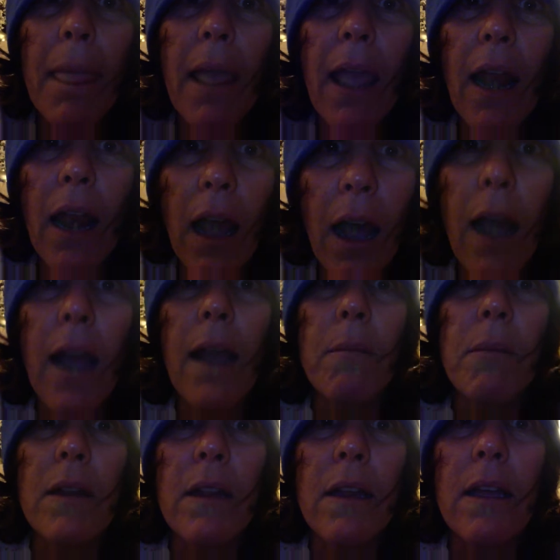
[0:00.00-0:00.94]
And I
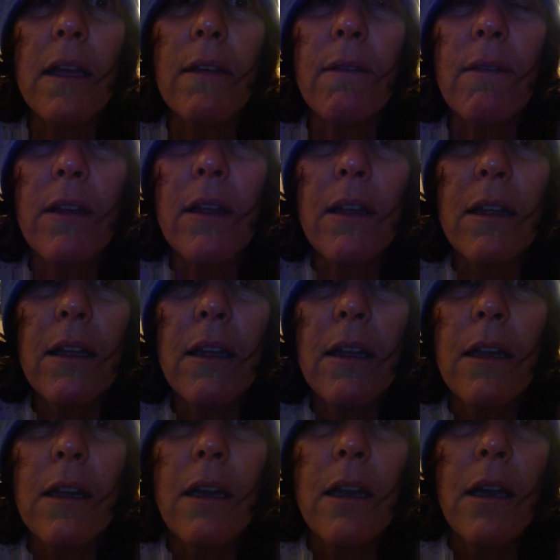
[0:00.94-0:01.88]
believe
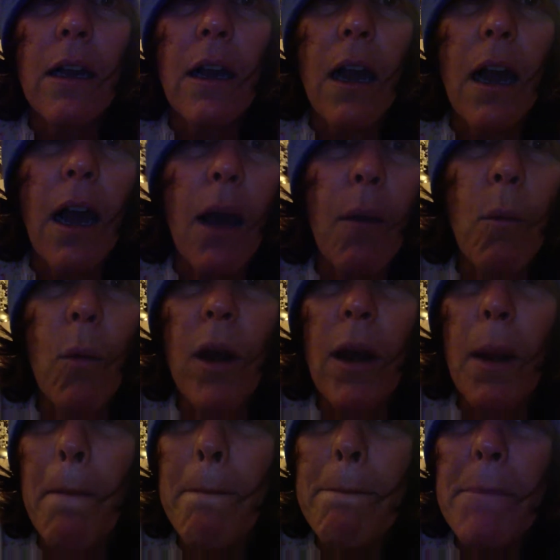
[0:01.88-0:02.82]
I'm one
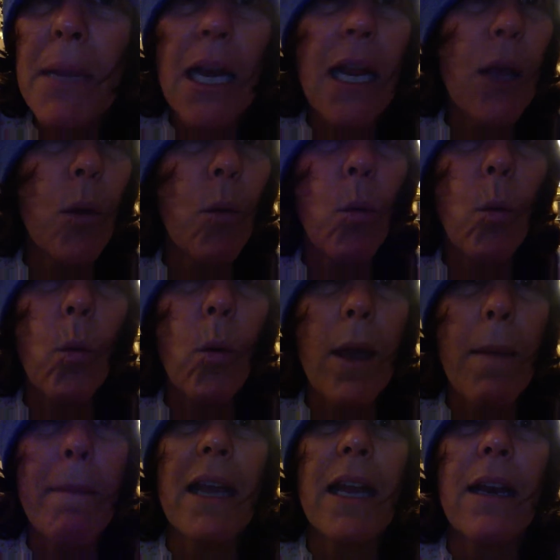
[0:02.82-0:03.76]
of many
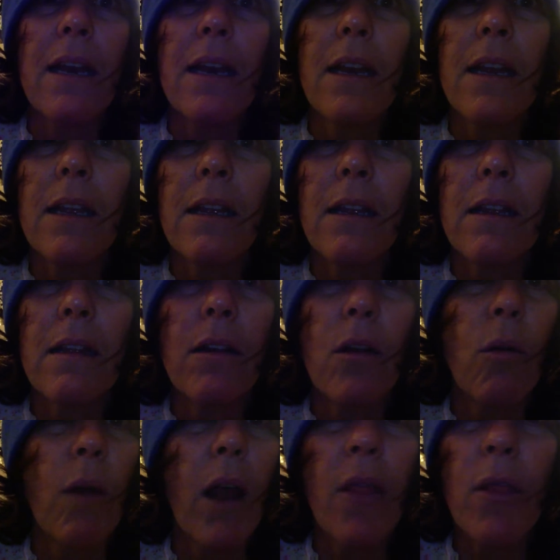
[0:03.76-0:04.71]
women
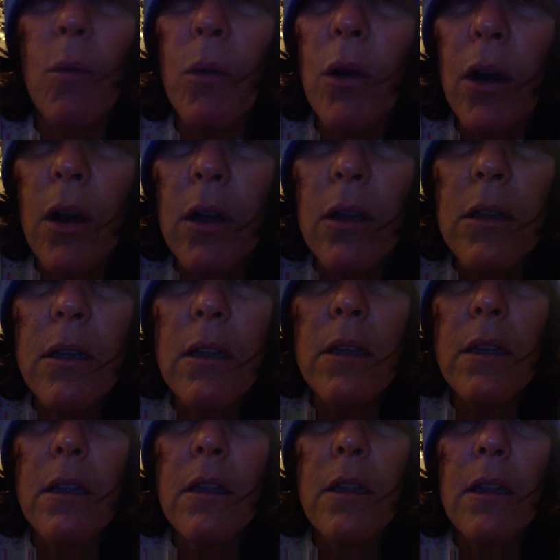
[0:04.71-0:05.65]
around the world
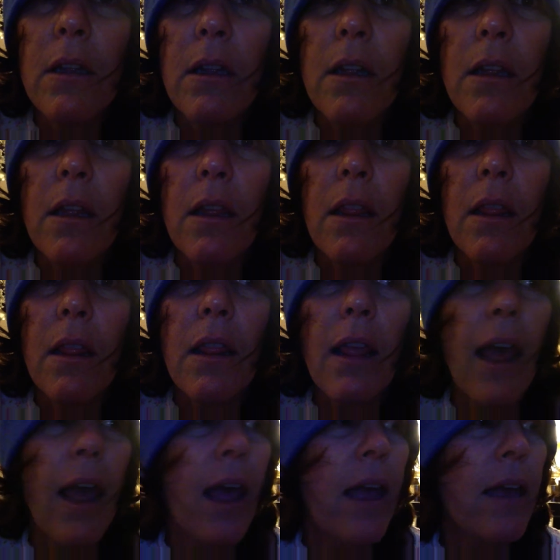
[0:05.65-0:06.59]

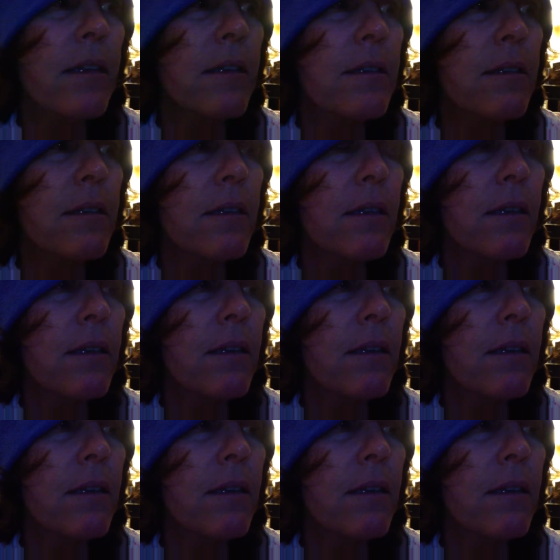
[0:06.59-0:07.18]
that,